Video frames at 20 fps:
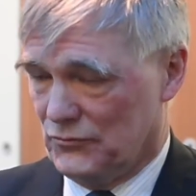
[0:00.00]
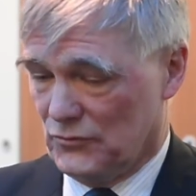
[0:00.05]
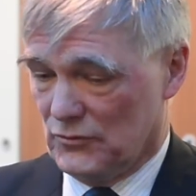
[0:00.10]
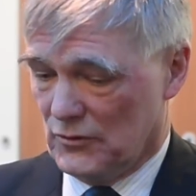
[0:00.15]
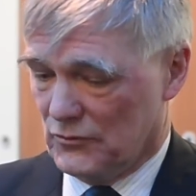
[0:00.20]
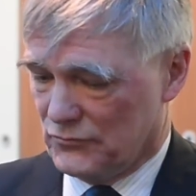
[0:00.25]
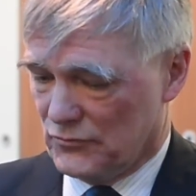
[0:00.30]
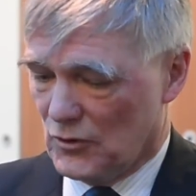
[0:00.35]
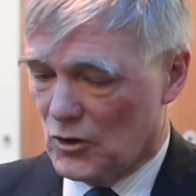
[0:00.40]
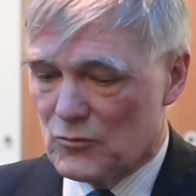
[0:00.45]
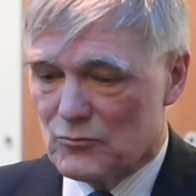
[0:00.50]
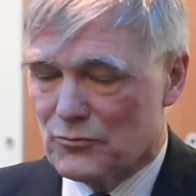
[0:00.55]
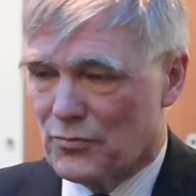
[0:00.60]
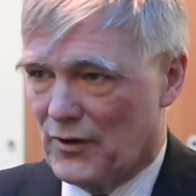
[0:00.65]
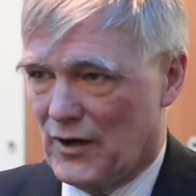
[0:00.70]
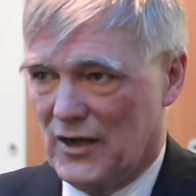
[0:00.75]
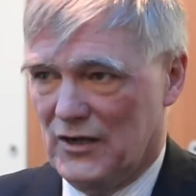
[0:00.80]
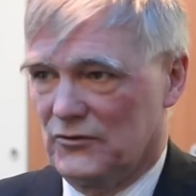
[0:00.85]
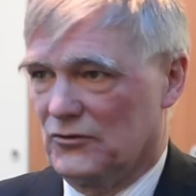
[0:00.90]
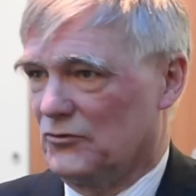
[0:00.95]
for own
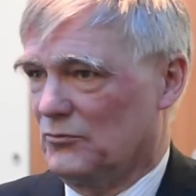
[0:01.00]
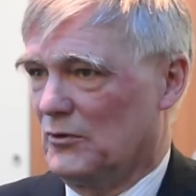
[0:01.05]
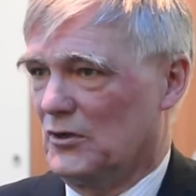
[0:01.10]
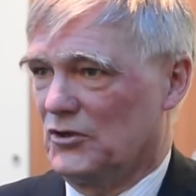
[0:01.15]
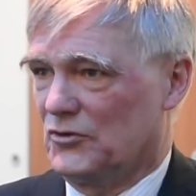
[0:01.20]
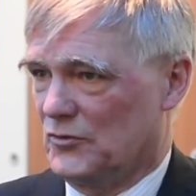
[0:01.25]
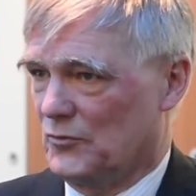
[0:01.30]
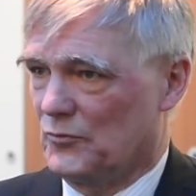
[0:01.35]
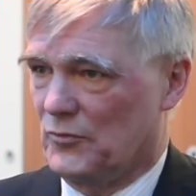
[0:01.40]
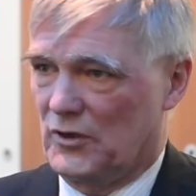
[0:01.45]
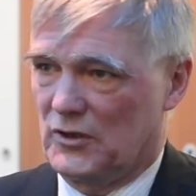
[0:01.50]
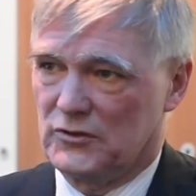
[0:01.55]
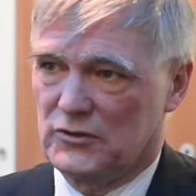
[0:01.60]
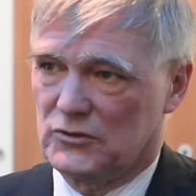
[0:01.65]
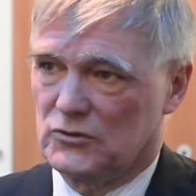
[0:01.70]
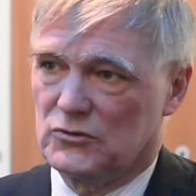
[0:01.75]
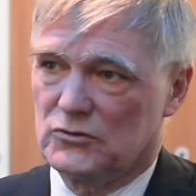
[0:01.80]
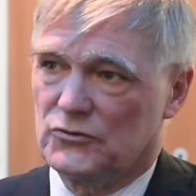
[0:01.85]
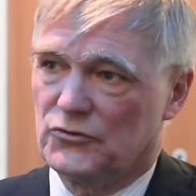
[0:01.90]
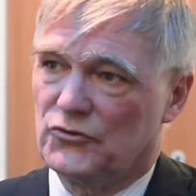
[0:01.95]
brand as well as some
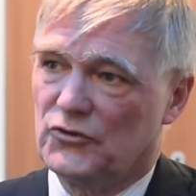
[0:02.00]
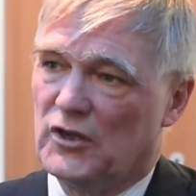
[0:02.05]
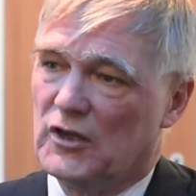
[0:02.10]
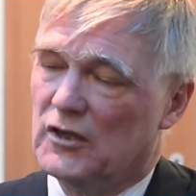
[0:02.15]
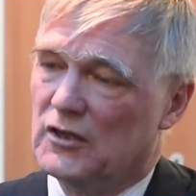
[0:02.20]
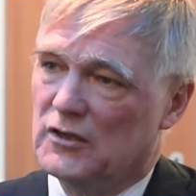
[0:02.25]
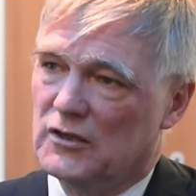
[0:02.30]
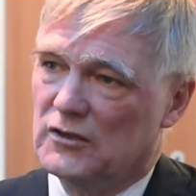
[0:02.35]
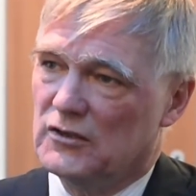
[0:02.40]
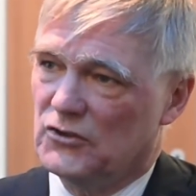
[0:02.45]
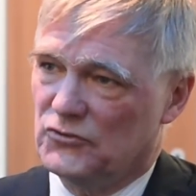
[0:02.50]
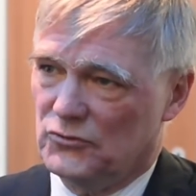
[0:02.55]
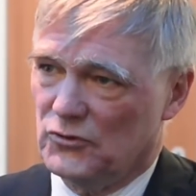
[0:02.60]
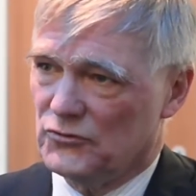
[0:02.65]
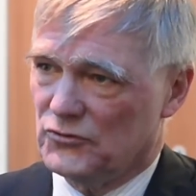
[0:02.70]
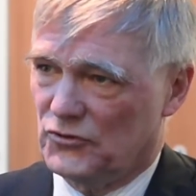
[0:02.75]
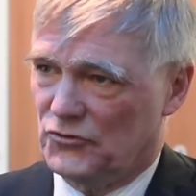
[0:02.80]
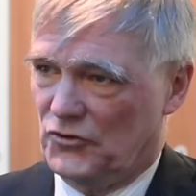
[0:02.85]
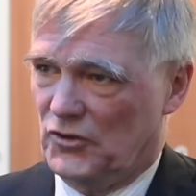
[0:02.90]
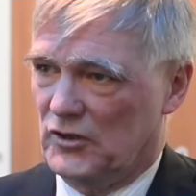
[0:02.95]
branded goods, is
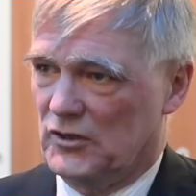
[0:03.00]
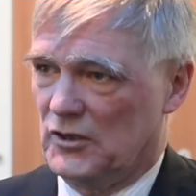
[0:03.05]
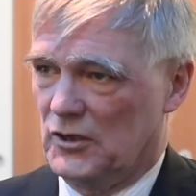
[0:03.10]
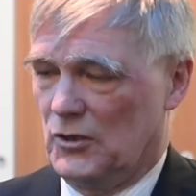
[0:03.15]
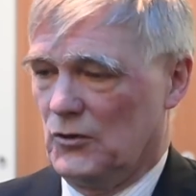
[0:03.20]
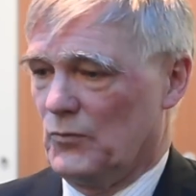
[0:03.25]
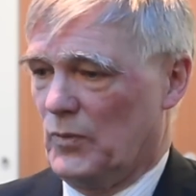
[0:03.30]
not to say